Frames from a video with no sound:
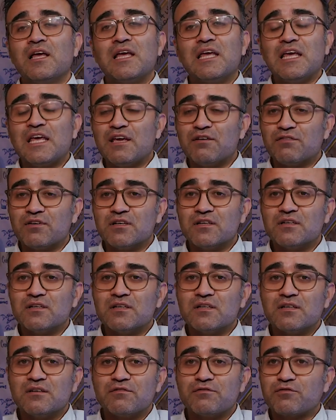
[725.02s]
Even
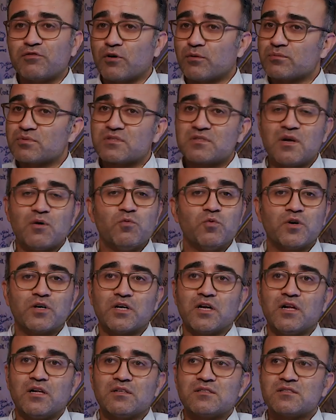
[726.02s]
from somewhere
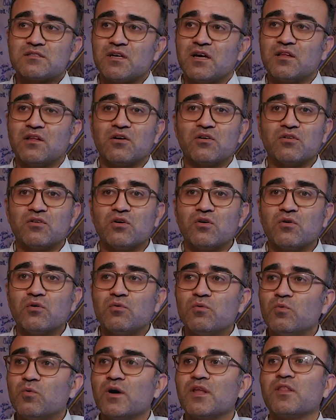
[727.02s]
else, I don't know
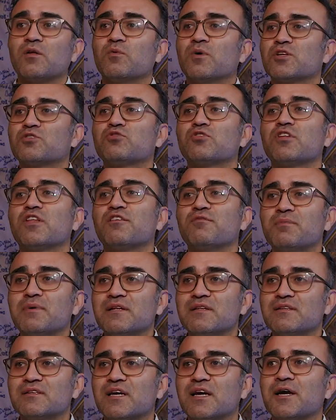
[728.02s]
what could have
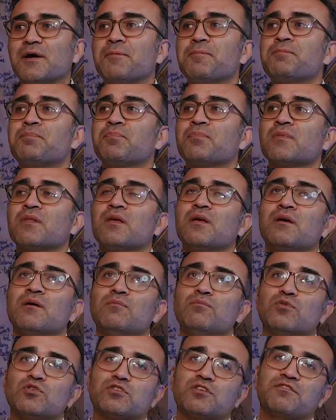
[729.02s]
been the
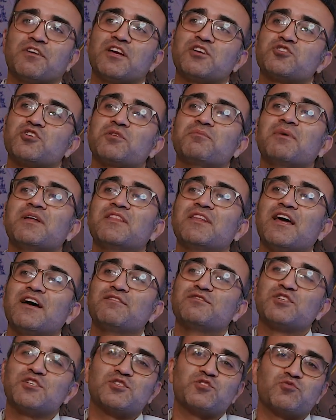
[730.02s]
motivation, but they have
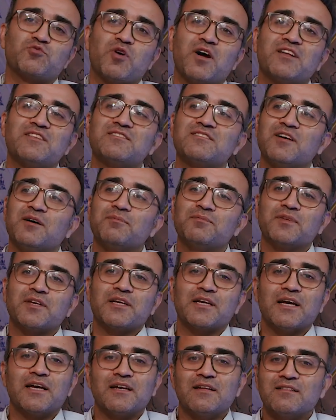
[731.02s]
just write something
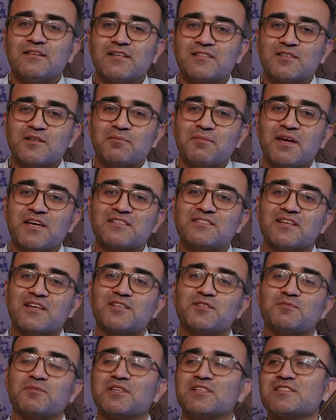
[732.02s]
and it doesn't make
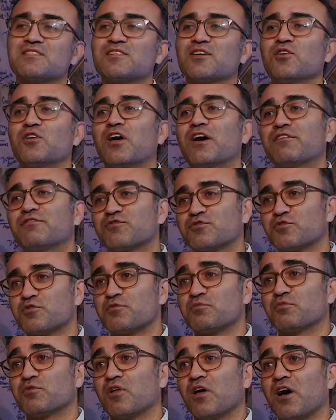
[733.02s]
sense, but still you have to
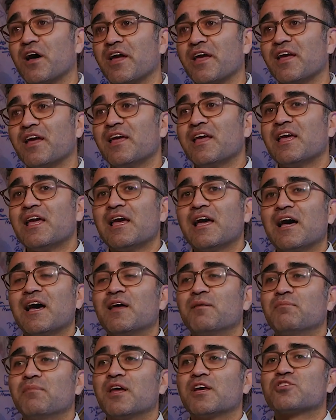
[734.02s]
reply
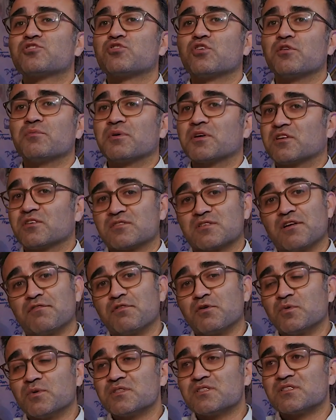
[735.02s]
and make sure, because
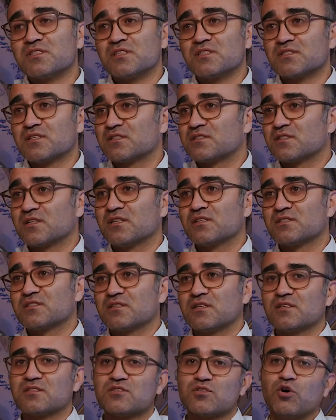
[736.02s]
everyone sees
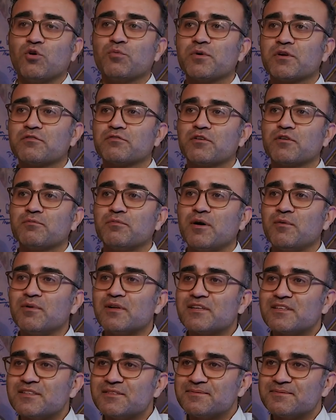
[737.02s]
it's open for public.